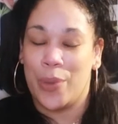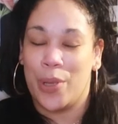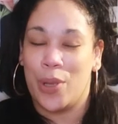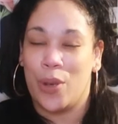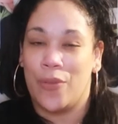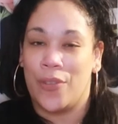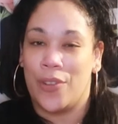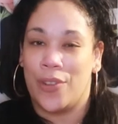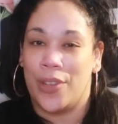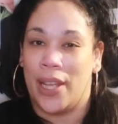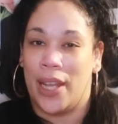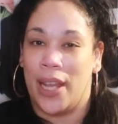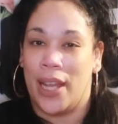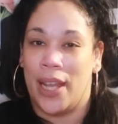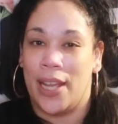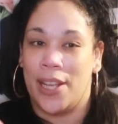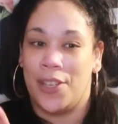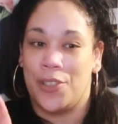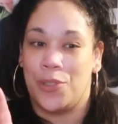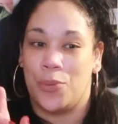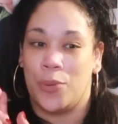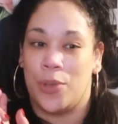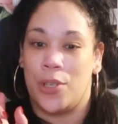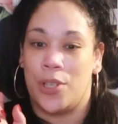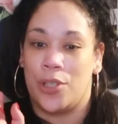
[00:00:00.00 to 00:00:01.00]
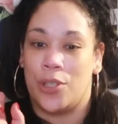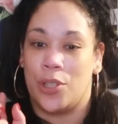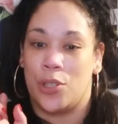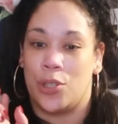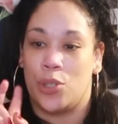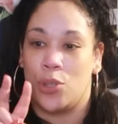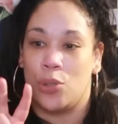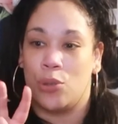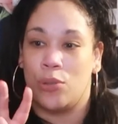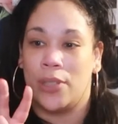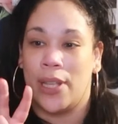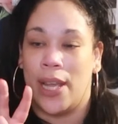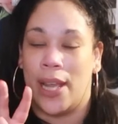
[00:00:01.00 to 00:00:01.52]
me over the edge was a
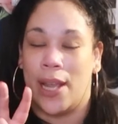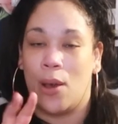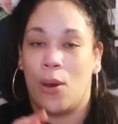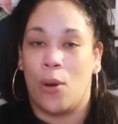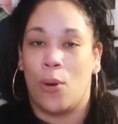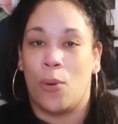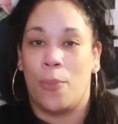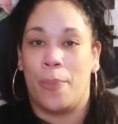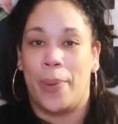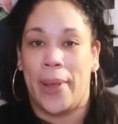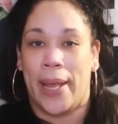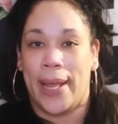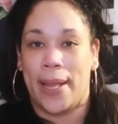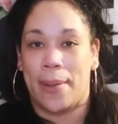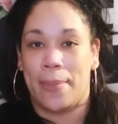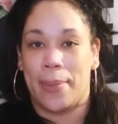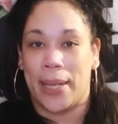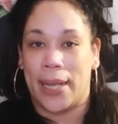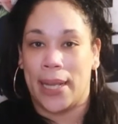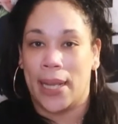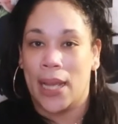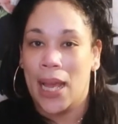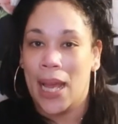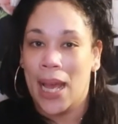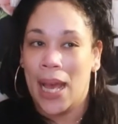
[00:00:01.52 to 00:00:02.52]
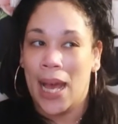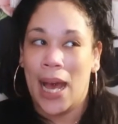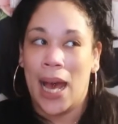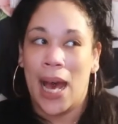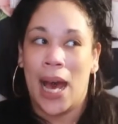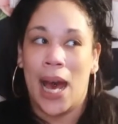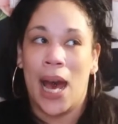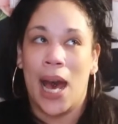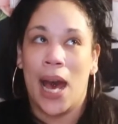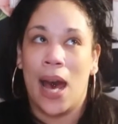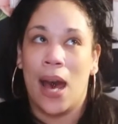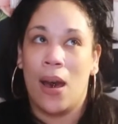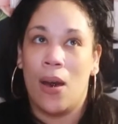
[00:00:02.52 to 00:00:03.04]
two-day-old baby
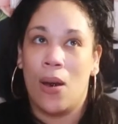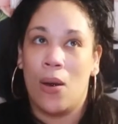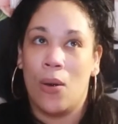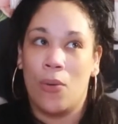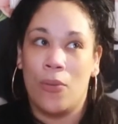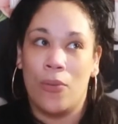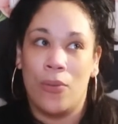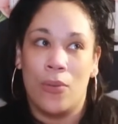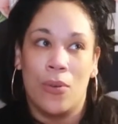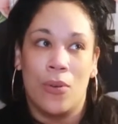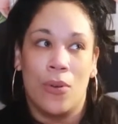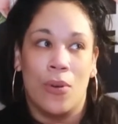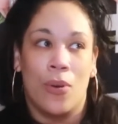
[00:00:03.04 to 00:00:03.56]
how